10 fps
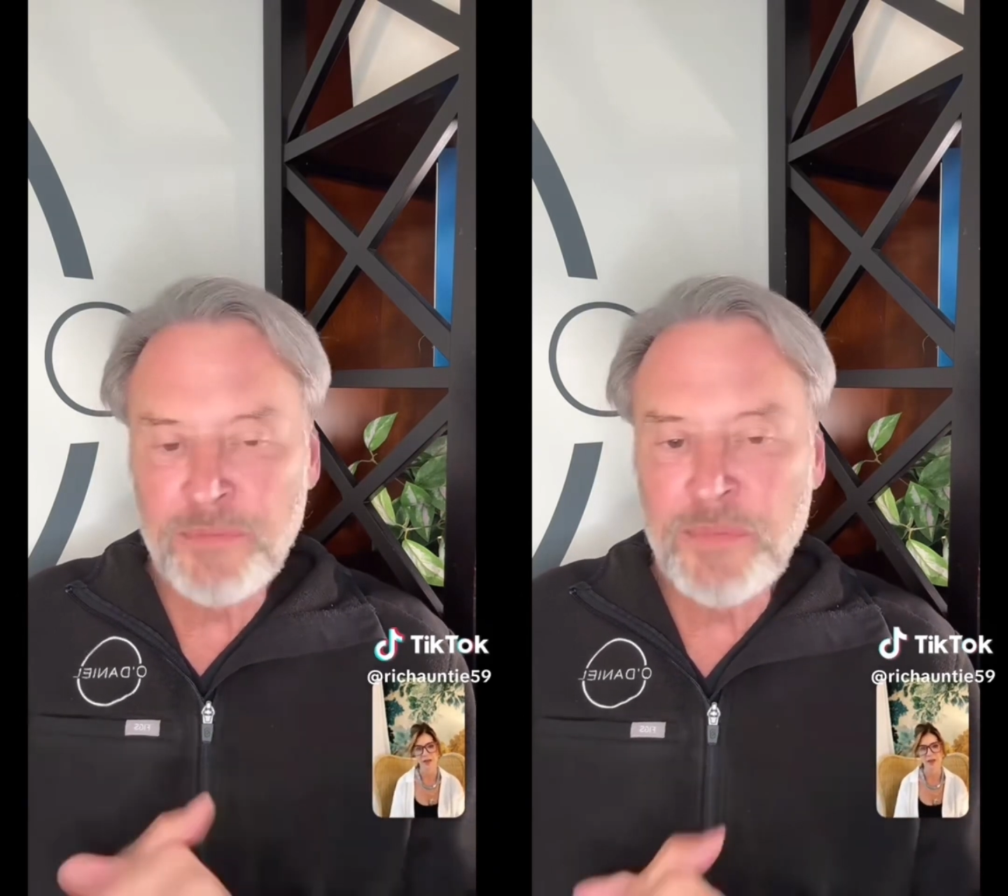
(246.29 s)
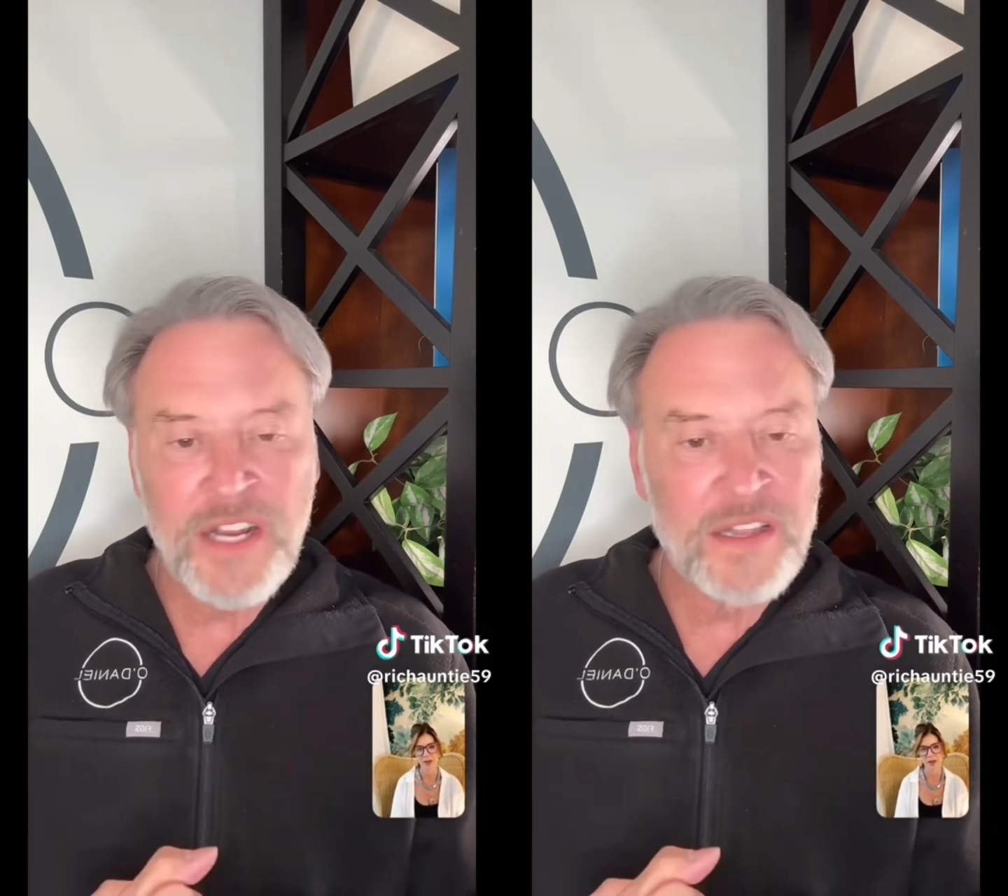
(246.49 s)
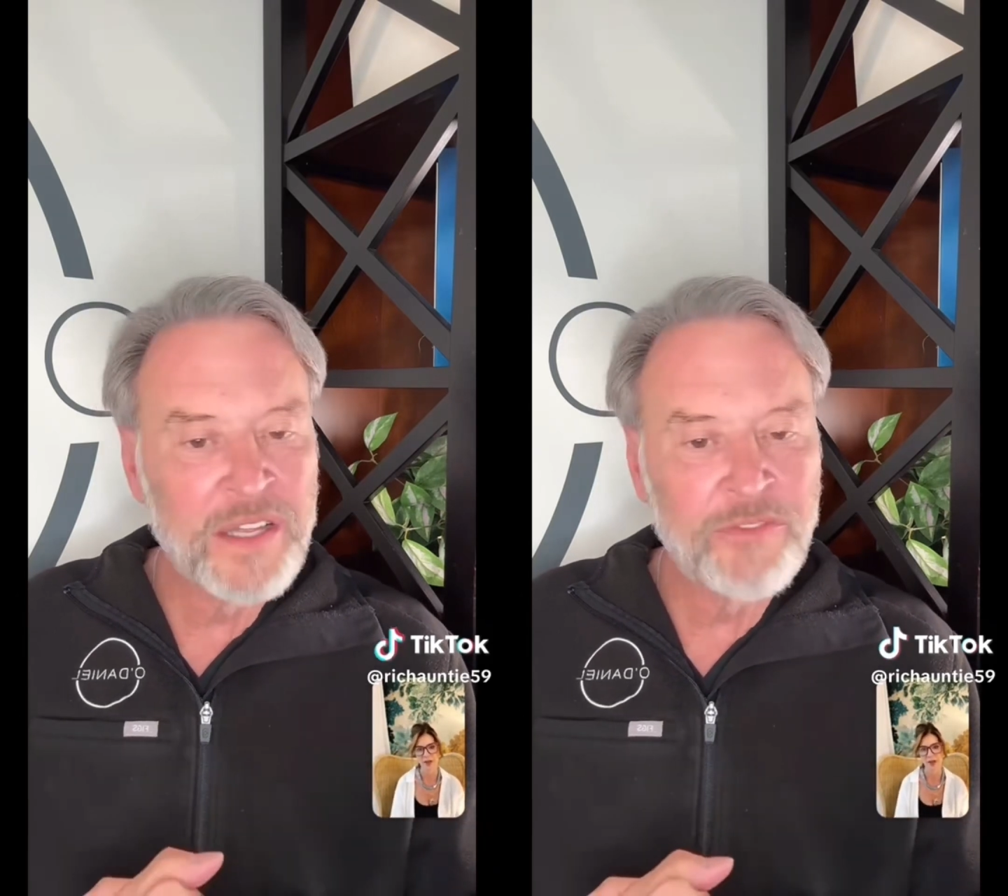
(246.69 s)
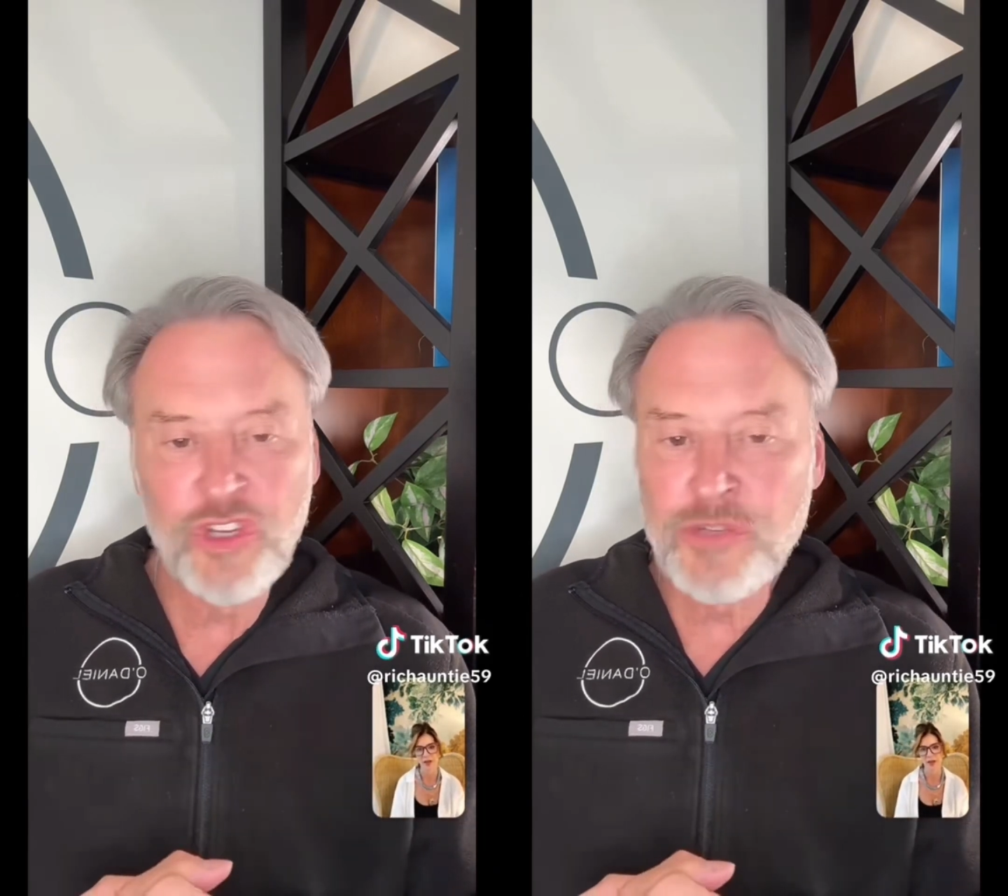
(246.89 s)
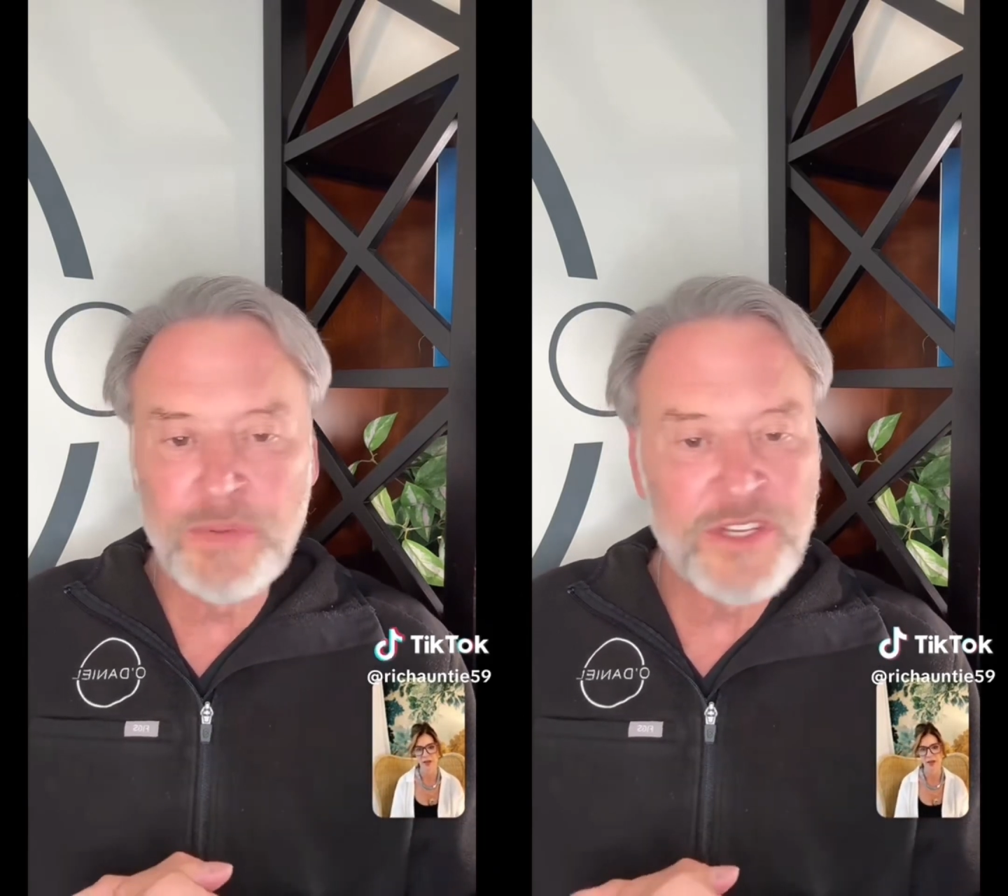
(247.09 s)
butt lift
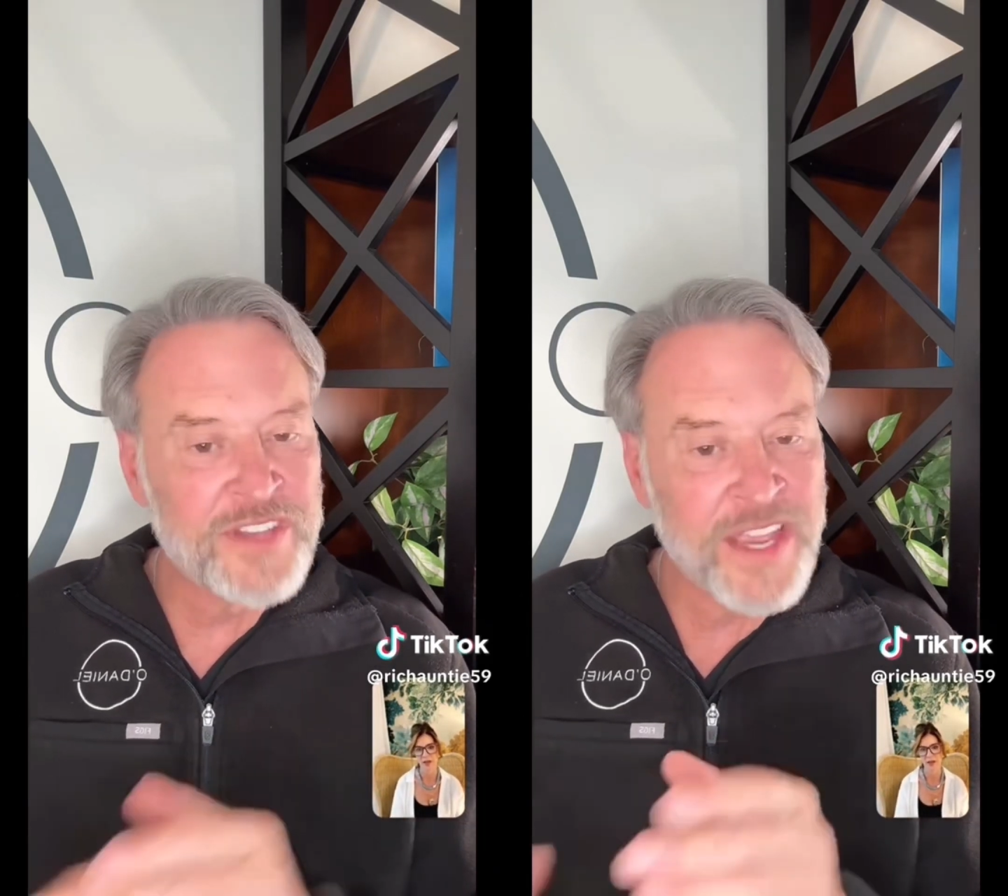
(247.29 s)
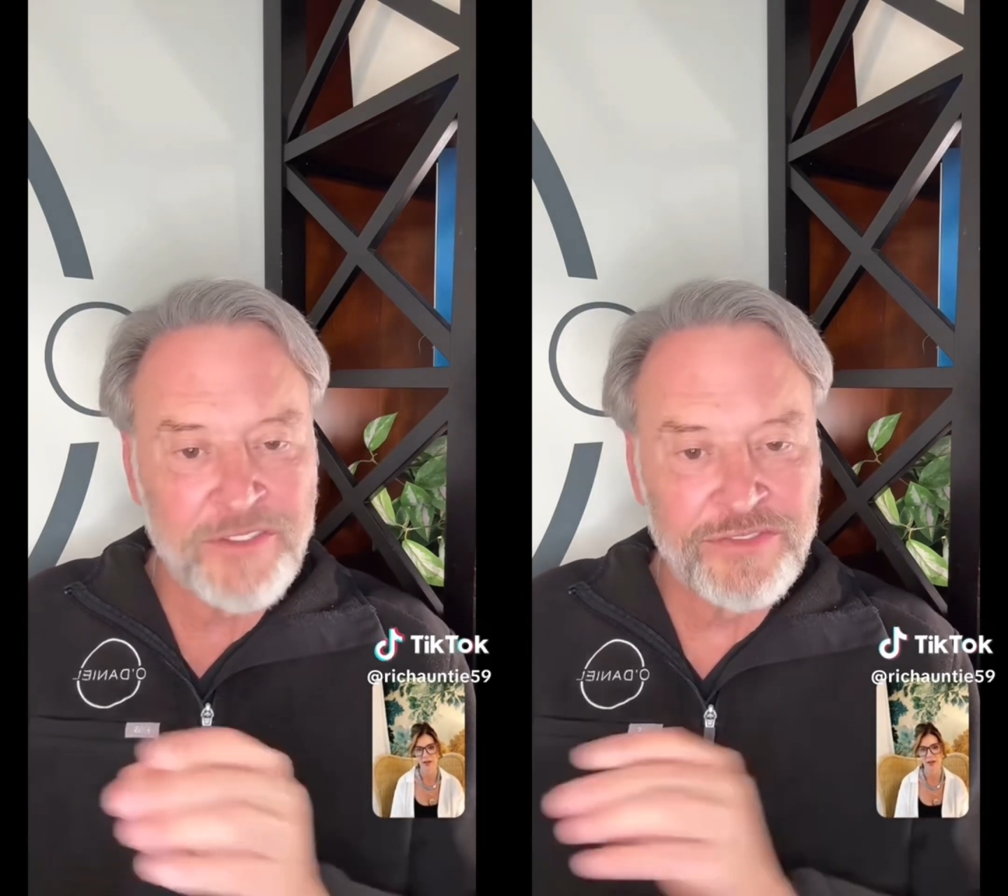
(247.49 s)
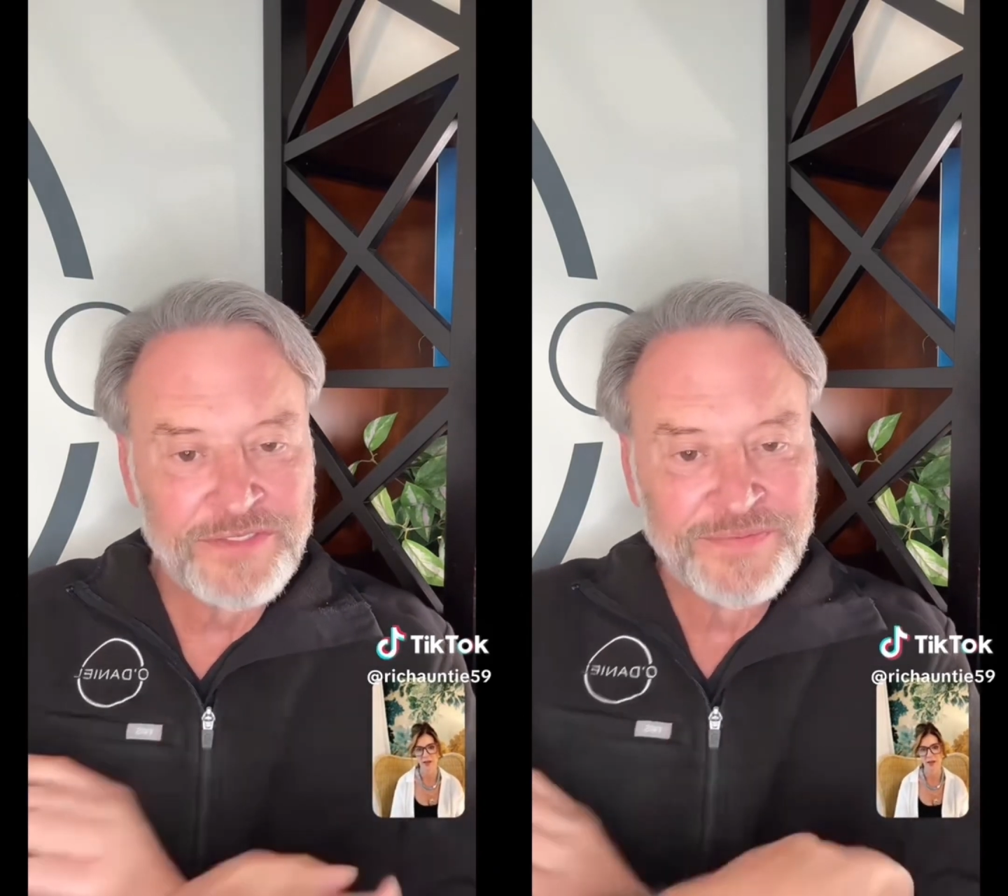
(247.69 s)
used to be safe.